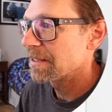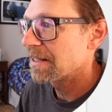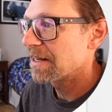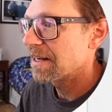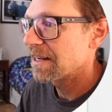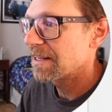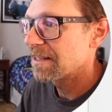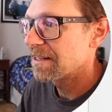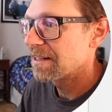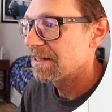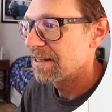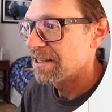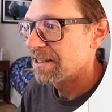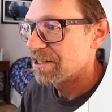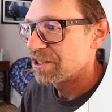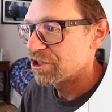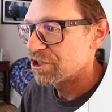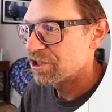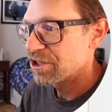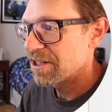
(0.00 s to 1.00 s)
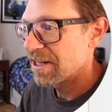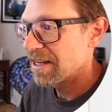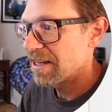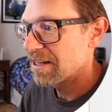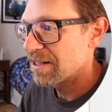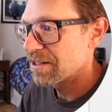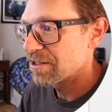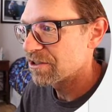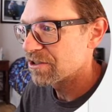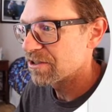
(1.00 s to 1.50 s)
I can
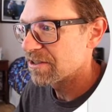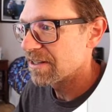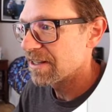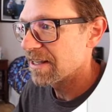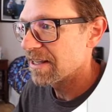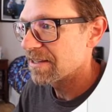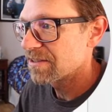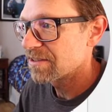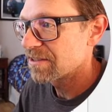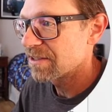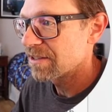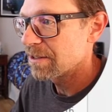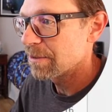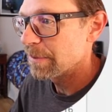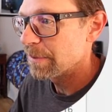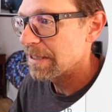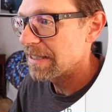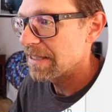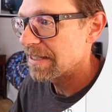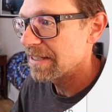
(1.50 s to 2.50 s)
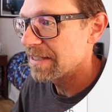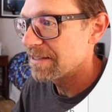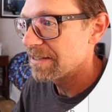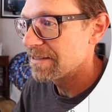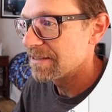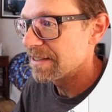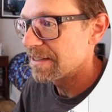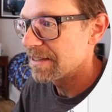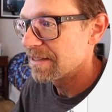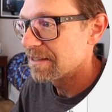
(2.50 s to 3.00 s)
change that's going to be
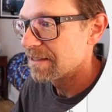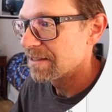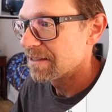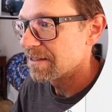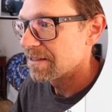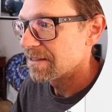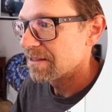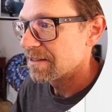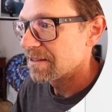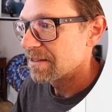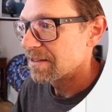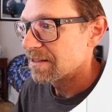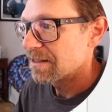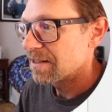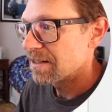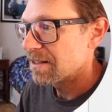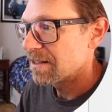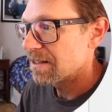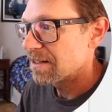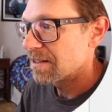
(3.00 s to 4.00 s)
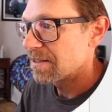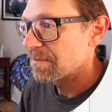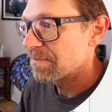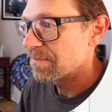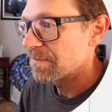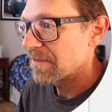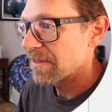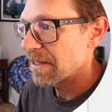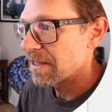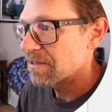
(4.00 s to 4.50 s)
easy.
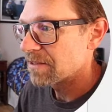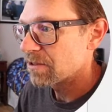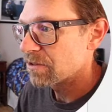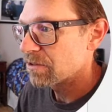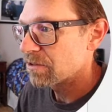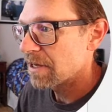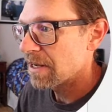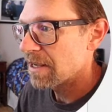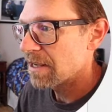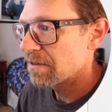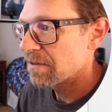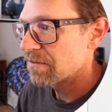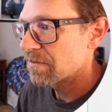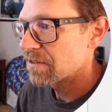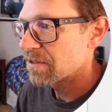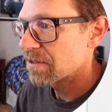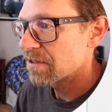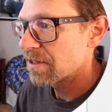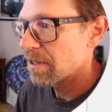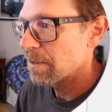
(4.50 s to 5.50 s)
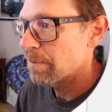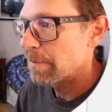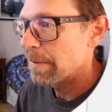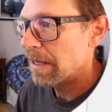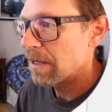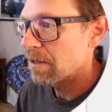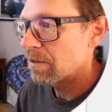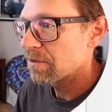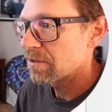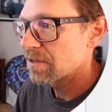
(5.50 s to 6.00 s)
That's a draft
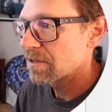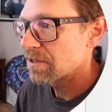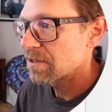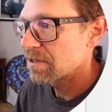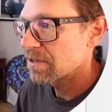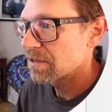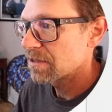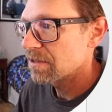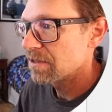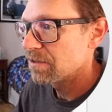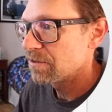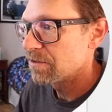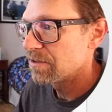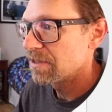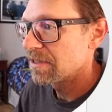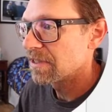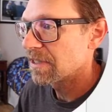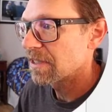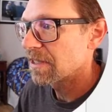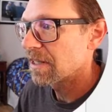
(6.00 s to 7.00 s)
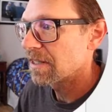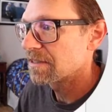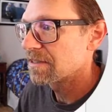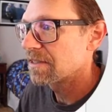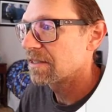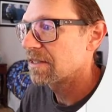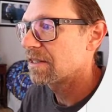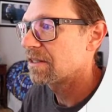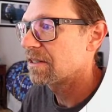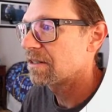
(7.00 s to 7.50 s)
about using the
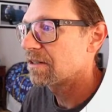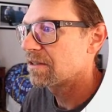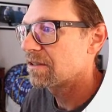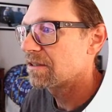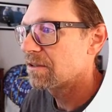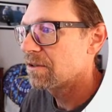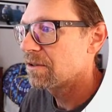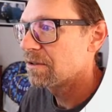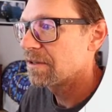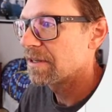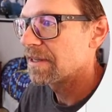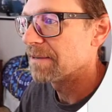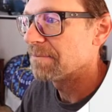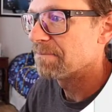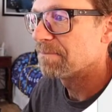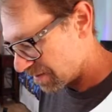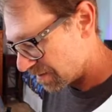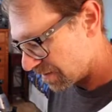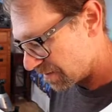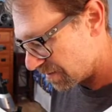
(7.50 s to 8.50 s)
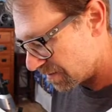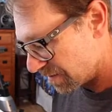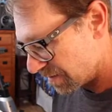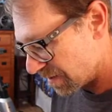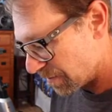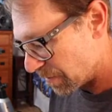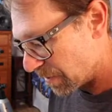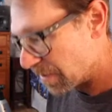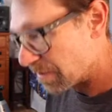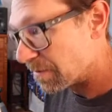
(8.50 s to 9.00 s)
classic editor. Okay.
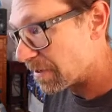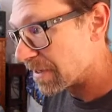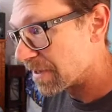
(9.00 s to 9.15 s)
I'm going to write